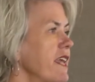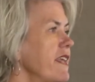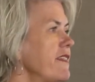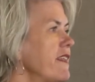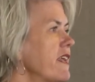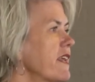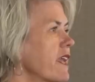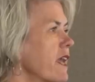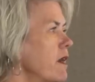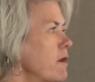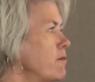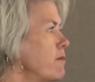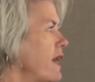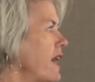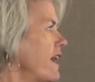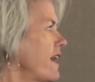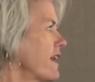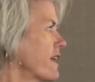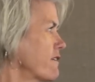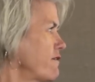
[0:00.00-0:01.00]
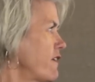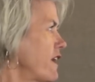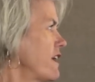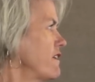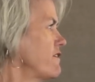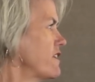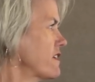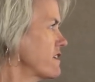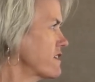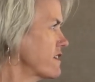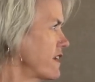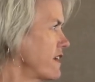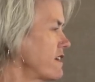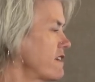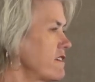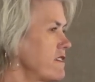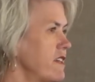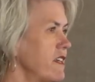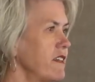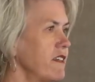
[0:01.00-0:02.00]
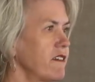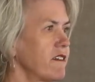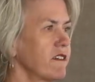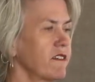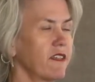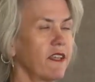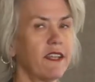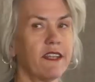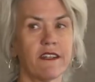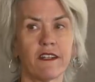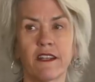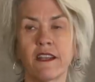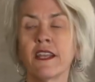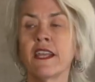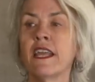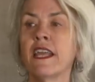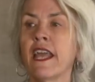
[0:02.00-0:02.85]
and then come back 5 years later, 10 years later,